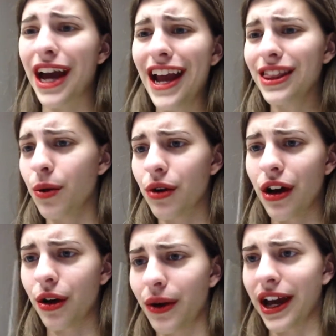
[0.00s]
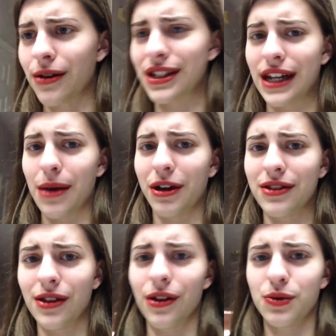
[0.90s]
I hate that we're not going out today
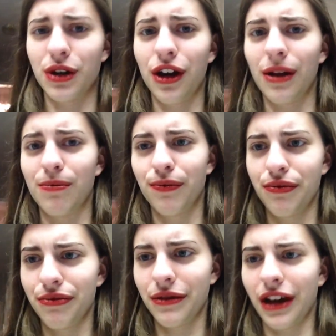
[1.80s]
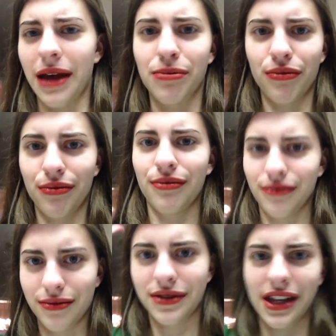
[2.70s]
because it looks pretty good. Okay,
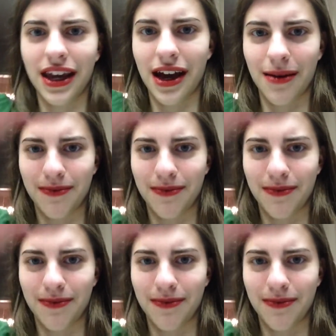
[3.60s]
see ya